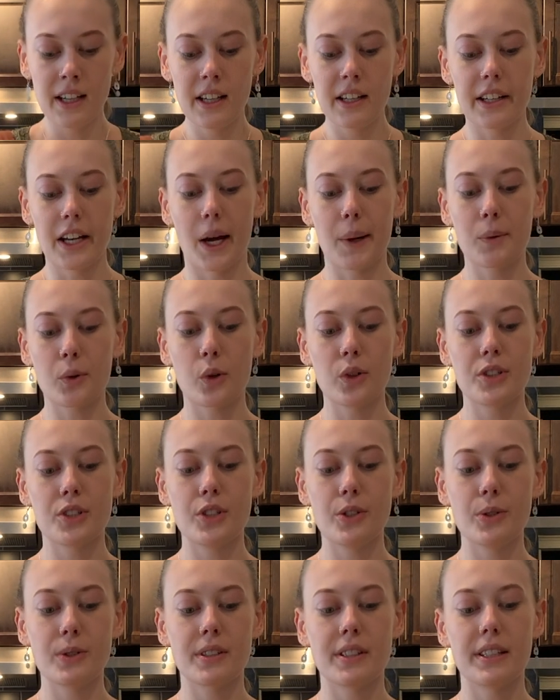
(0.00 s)
Now I'm going to
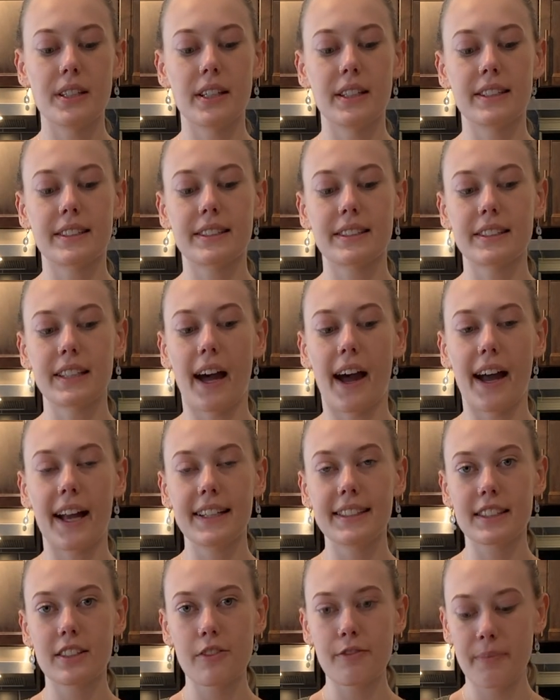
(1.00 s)
use the
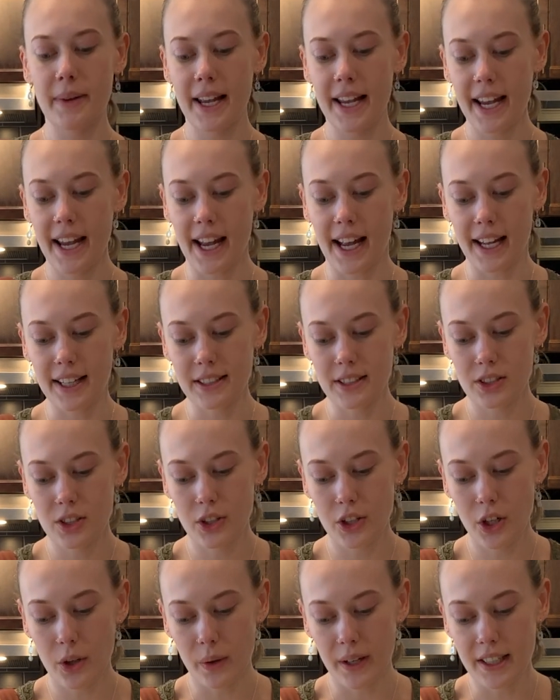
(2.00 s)
sides of my hand to
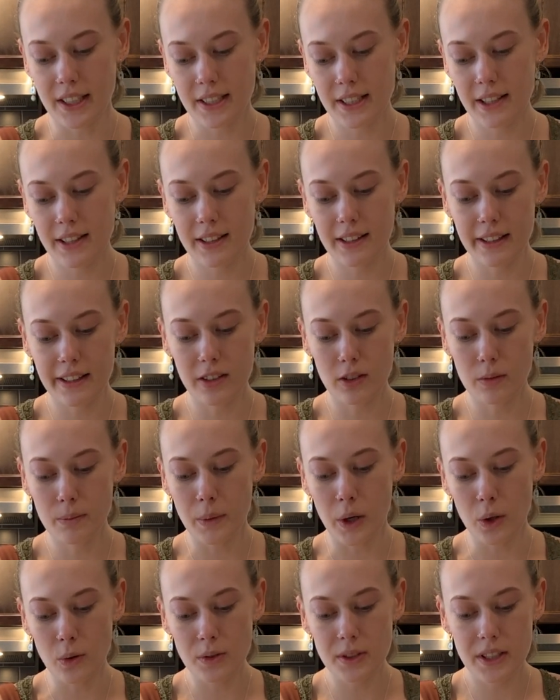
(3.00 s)
go into the little
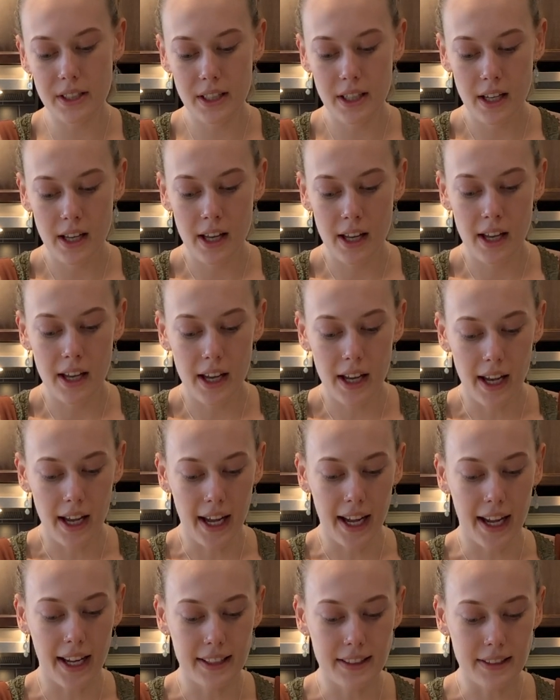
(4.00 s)
moat
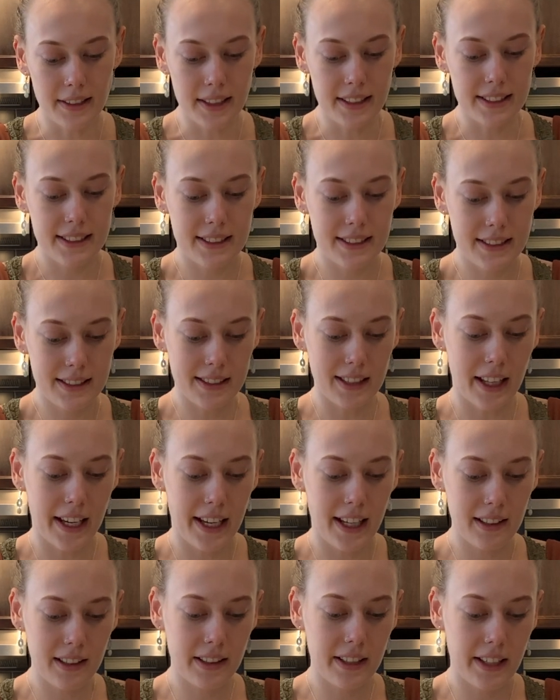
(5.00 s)
and
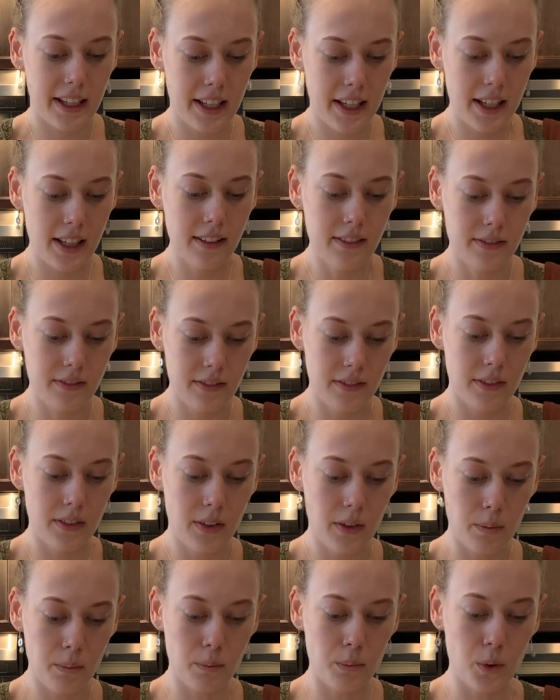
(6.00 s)
slightly
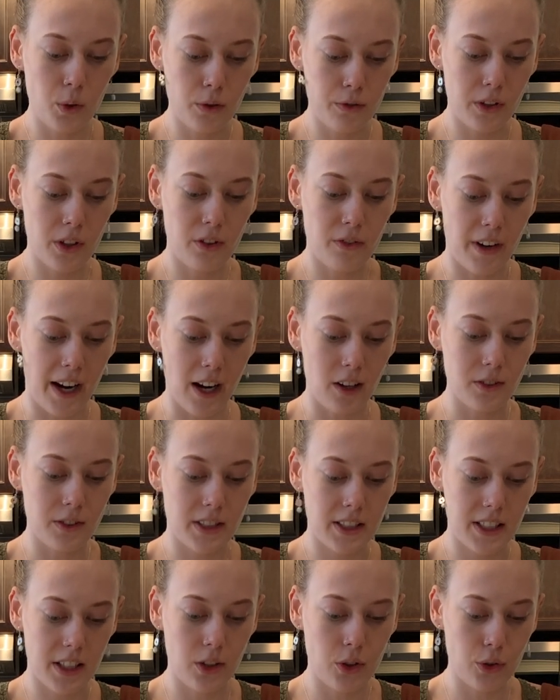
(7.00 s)
move it around
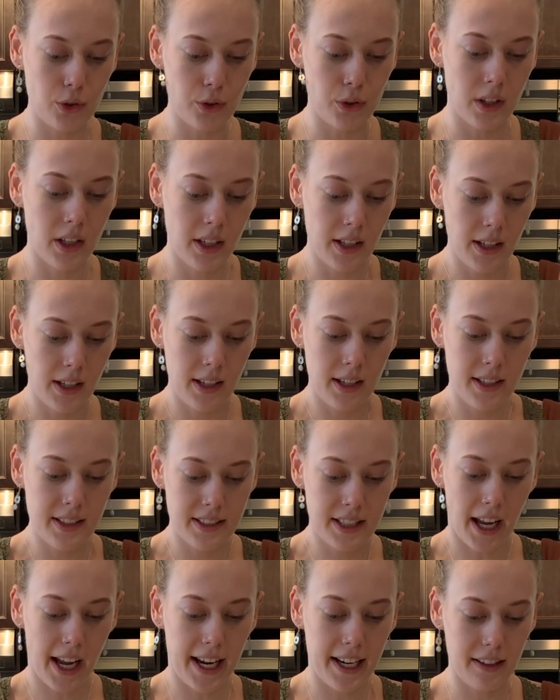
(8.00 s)
to
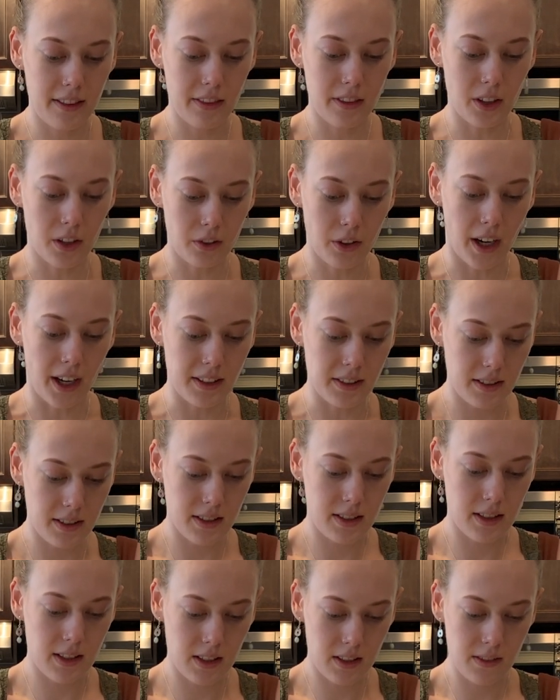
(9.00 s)
tighten the
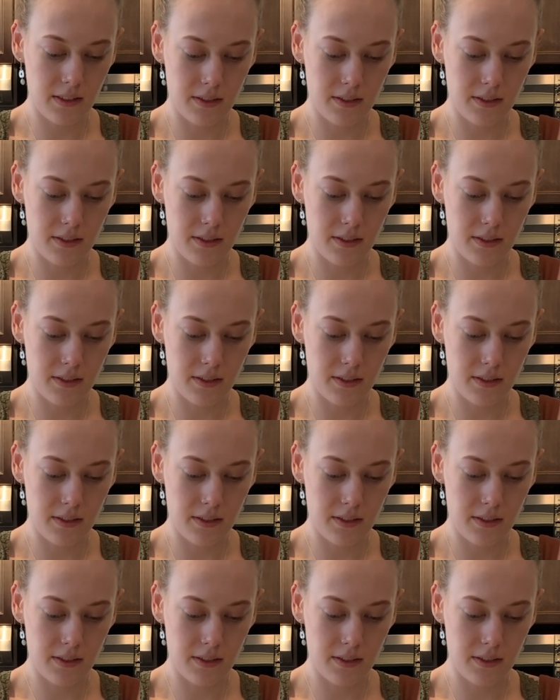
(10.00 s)
crust.